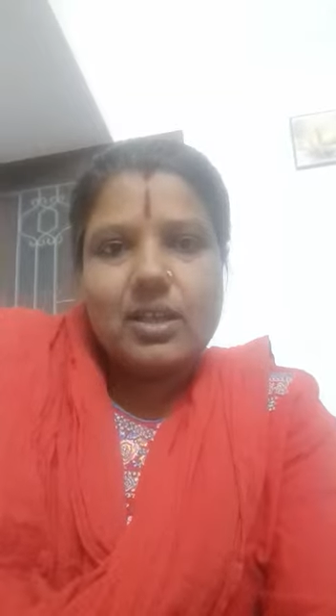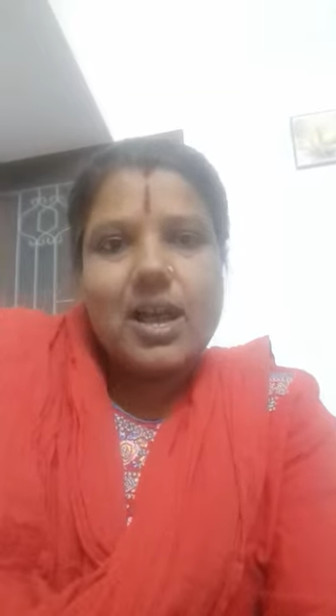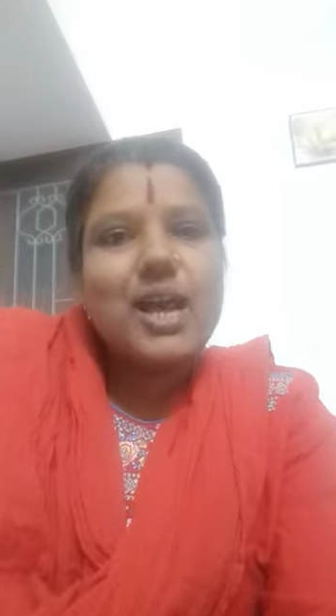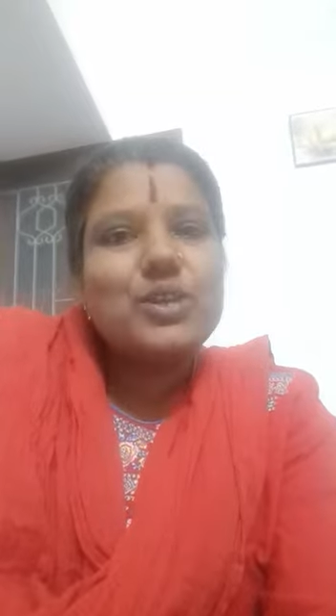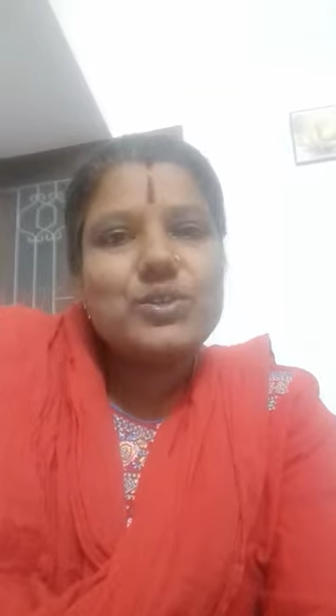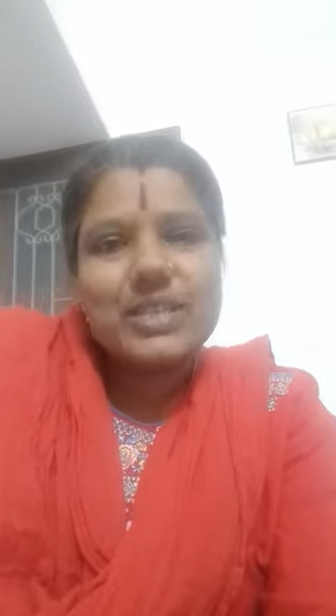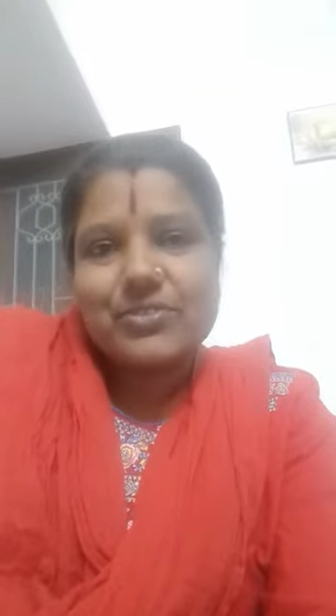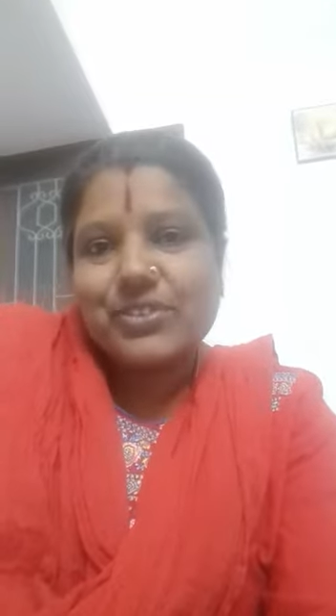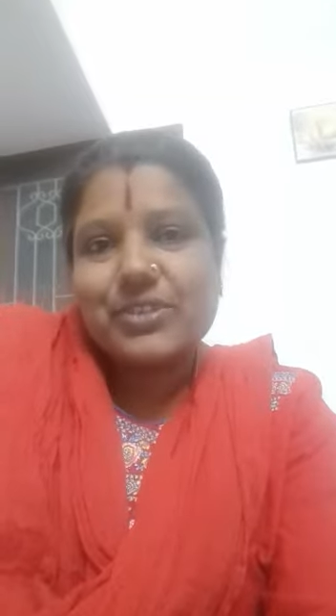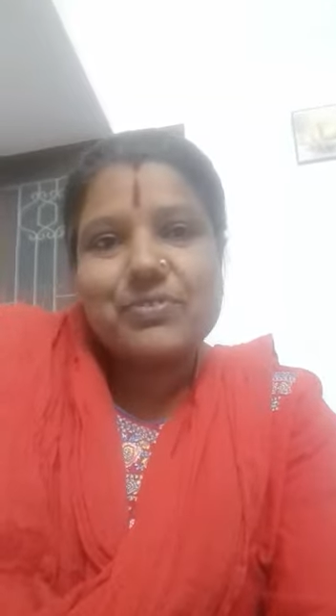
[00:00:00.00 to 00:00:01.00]
Are you
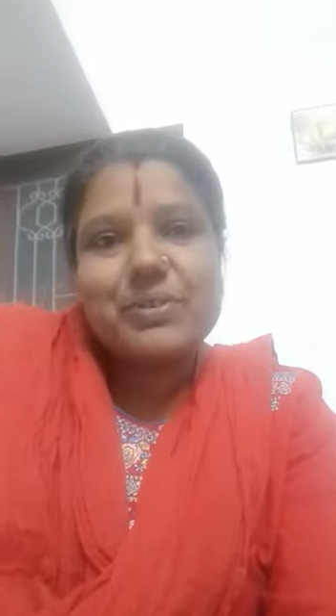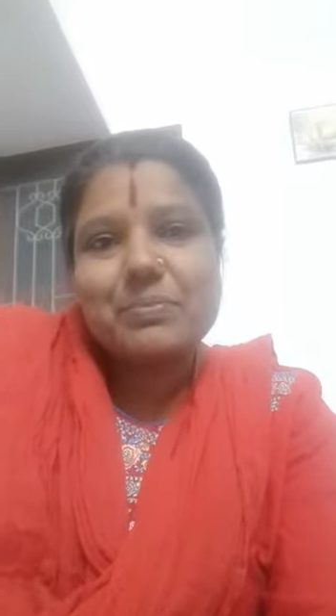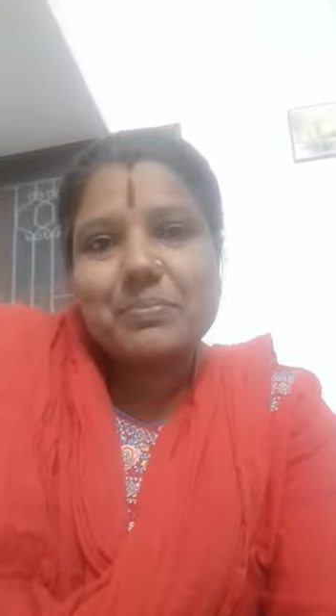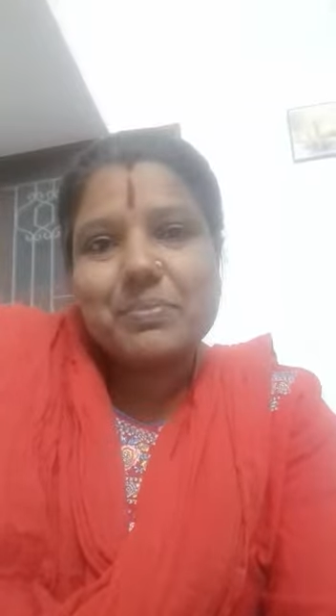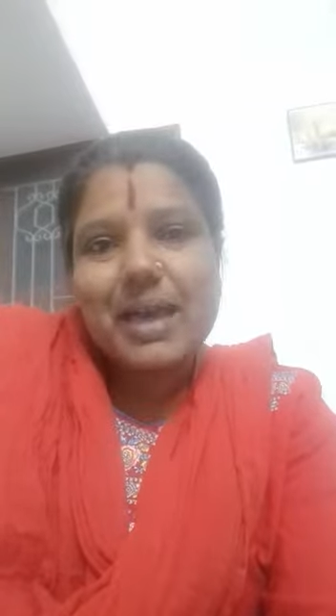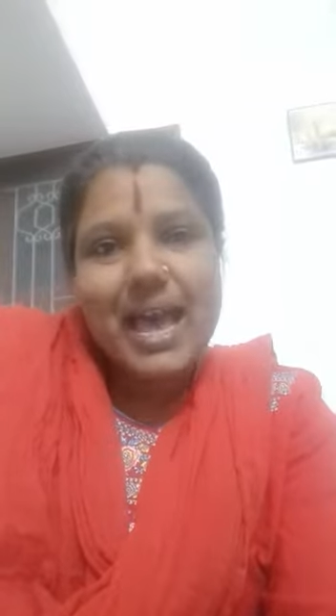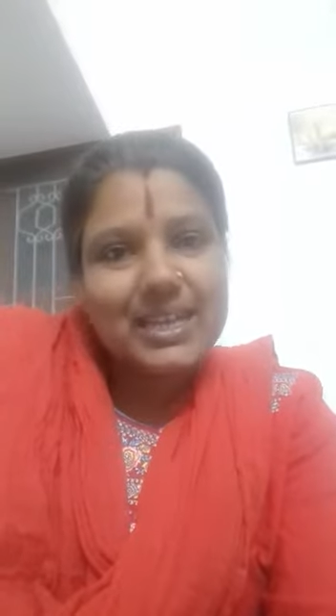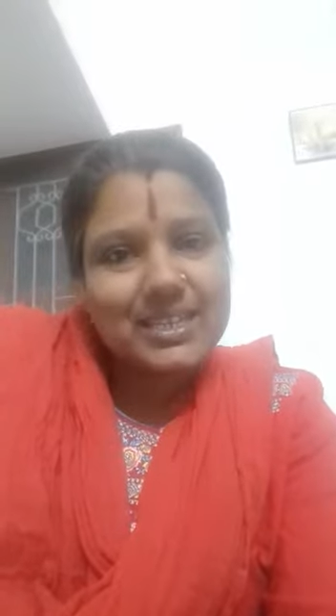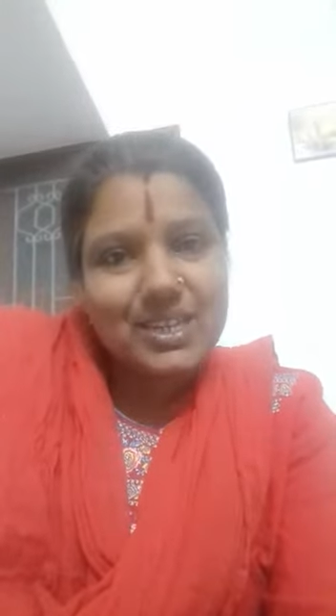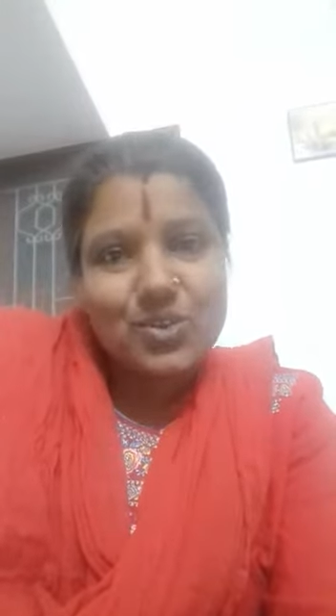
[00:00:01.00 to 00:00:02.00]
suffering from
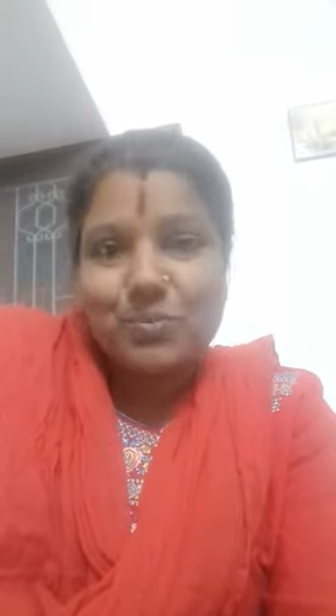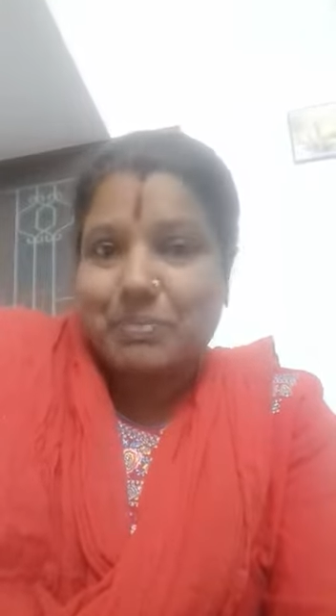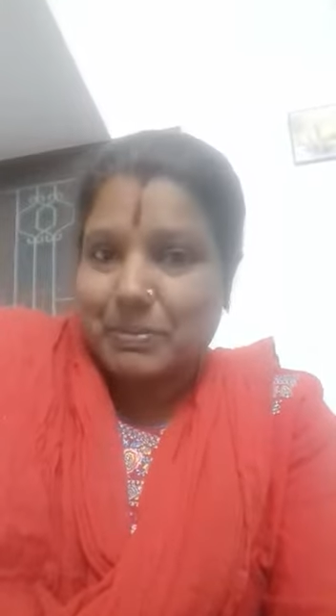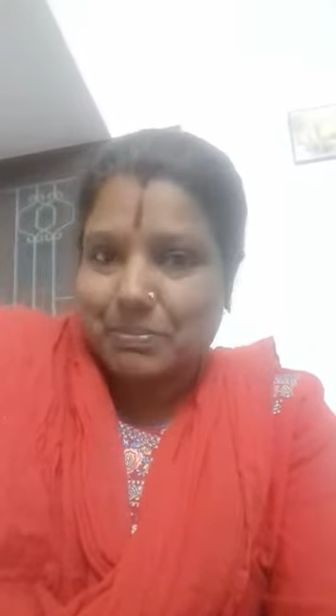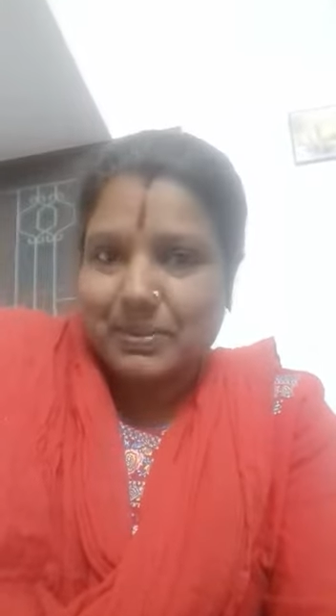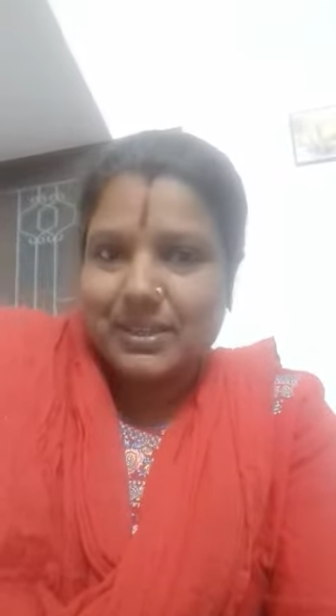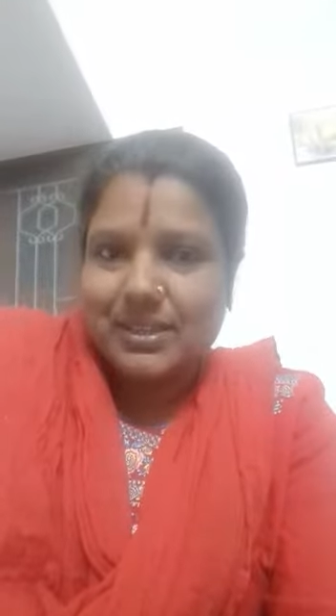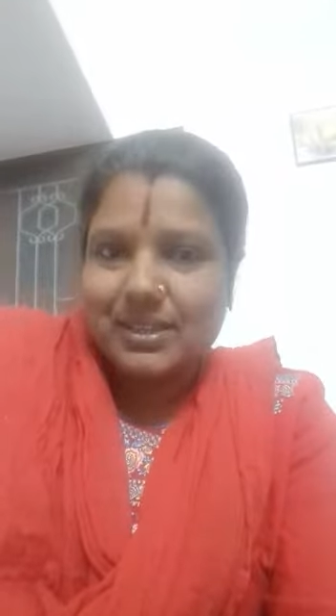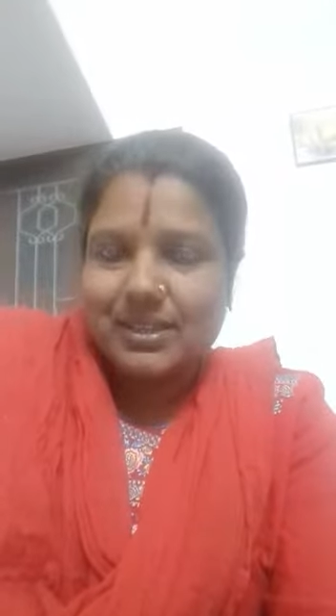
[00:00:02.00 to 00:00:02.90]
acne or pimple